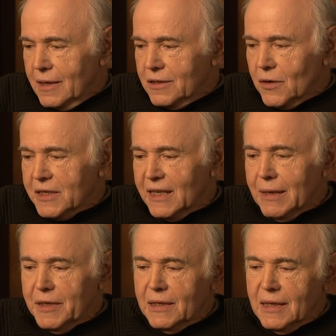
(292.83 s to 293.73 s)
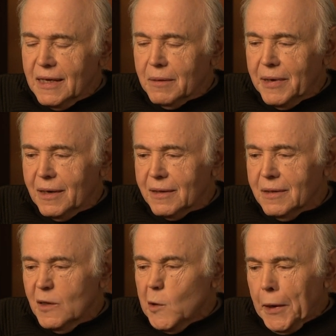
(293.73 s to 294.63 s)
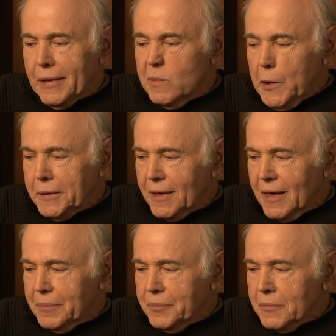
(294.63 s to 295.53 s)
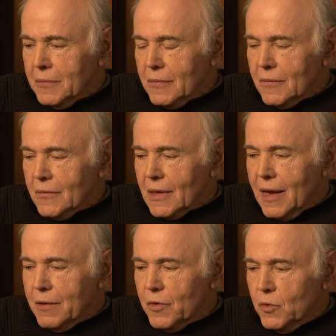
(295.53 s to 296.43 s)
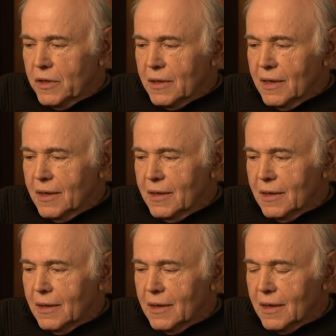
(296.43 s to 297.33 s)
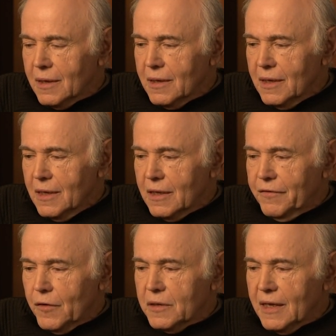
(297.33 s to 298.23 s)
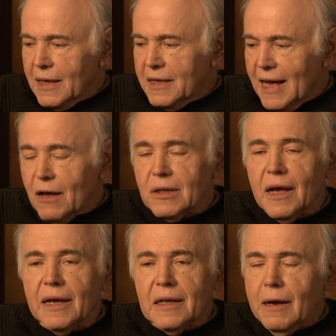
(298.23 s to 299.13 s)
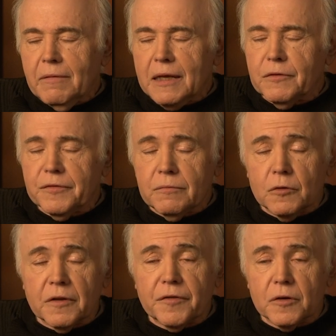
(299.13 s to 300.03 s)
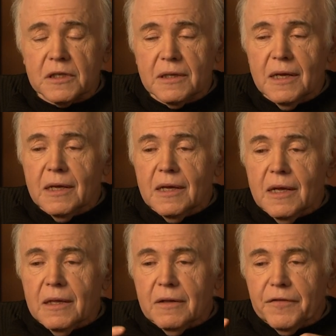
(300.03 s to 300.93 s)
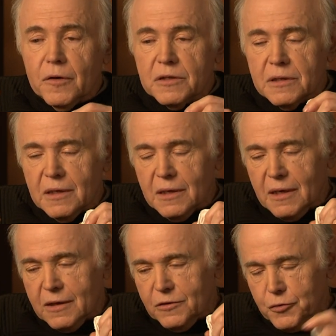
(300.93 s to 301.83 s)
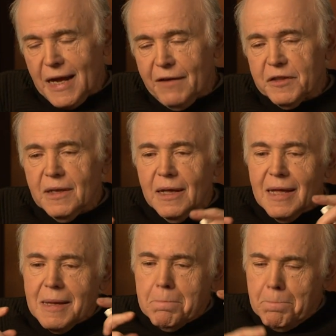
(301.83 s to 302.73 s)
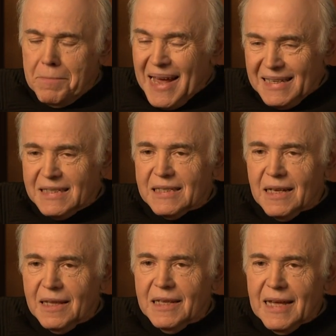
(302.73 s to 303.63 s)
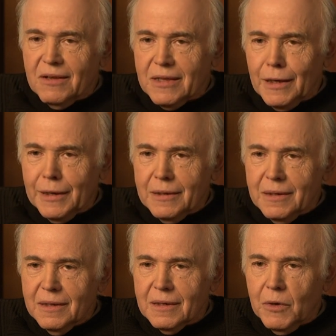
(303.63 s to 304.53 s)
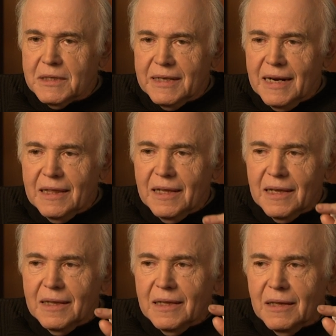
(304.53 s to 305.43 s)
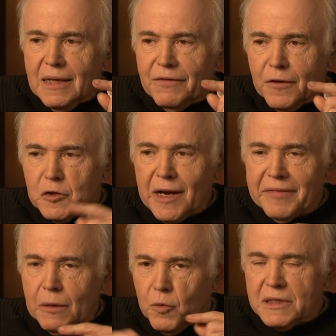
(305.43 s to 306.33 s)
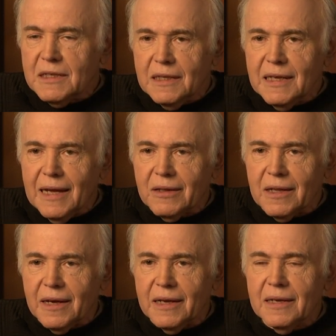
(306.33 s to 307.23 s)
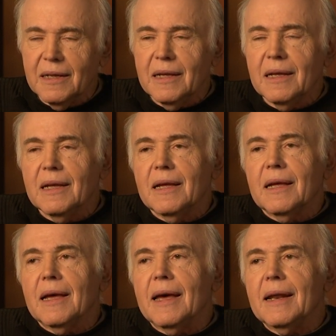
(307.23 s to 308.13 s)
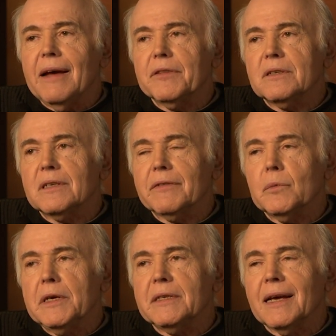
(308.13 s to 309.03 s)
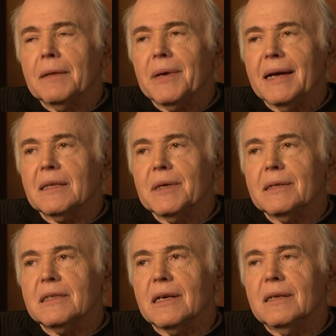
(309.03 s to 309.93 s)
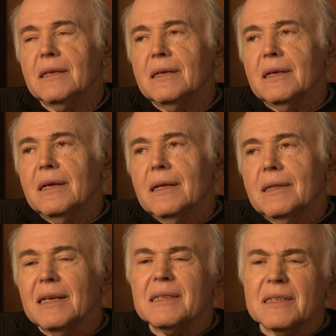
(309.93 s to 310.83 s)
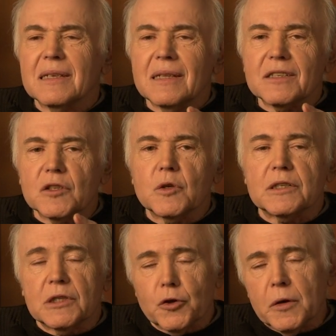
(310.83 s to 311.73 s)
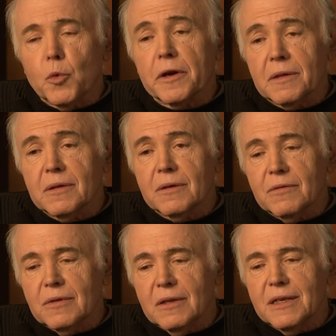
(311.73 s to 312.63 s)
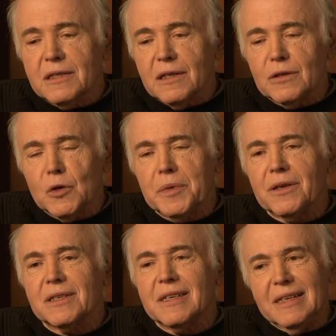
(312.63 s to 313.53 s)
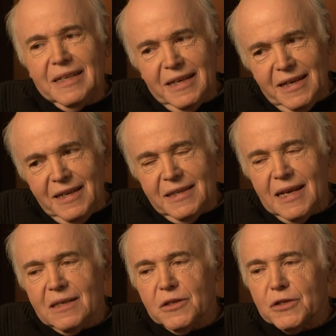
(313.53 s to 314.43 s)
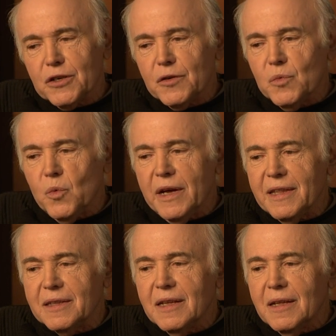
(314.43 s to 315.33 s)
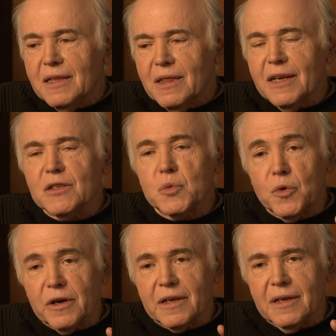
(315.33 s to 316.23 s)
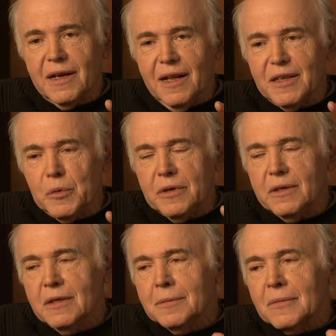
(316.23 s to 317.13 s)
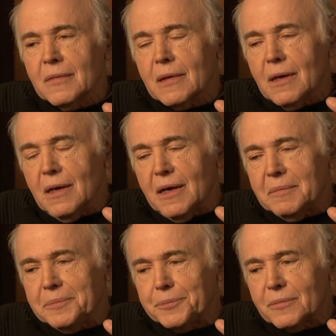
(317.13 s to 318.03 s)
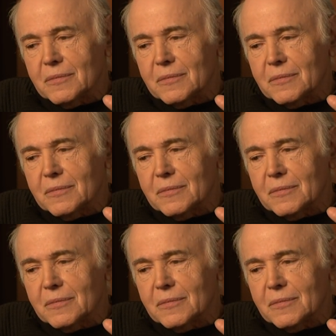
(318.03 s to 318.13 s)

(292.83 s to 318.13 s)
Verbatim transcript: So I said, let me think about it. In the meantime, I wrote the uh, the, the, outline. No, I write, wrote the first the first uh, draft based on the outline. There wasn't anything in the first draft that wasn't in the outline. And after several weeks, they got back to me and said, "This is this is a story worth listening to because it tells you a certain way that things work in Hollywood. Um,